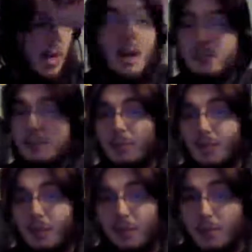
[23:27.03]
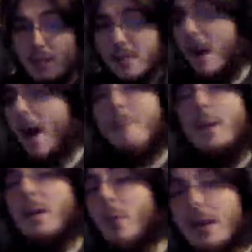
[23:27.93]
something along those lines, a
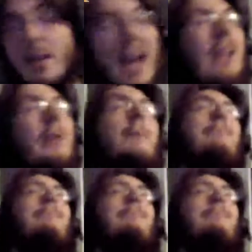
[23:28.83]
B word. Anyway,